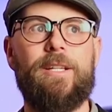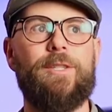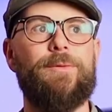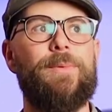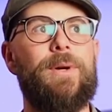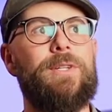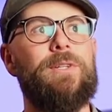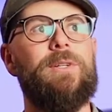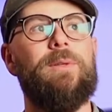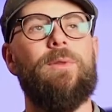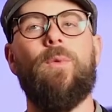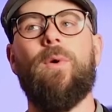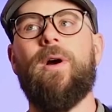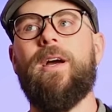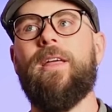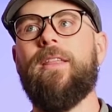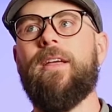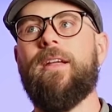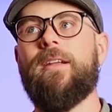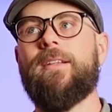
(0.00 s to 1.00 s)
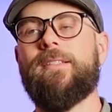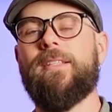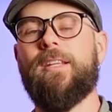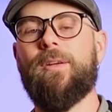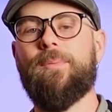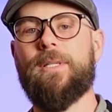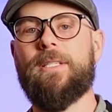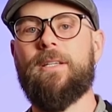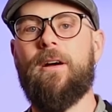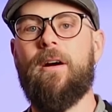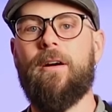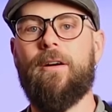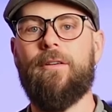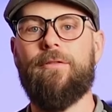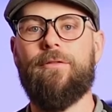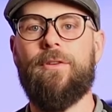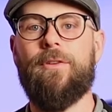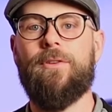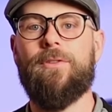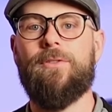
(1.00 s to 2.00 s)
especially the way that
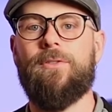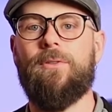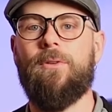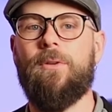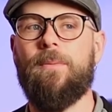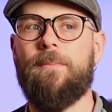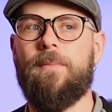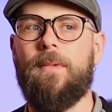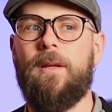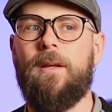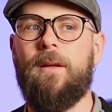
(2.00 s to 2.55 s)
cinematographers or